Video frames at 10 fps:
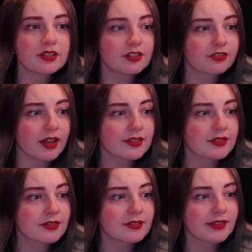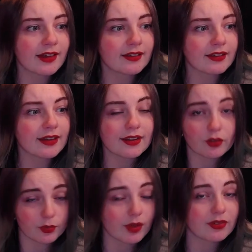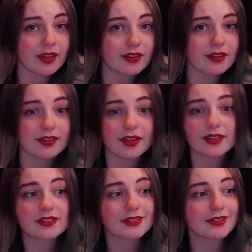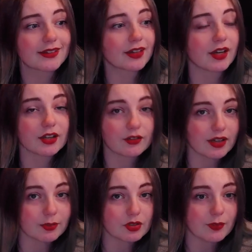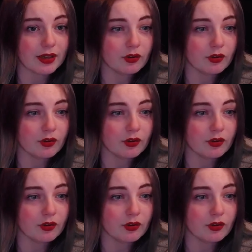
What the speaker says: France to Italy and all the way out to India, that's an incredible span.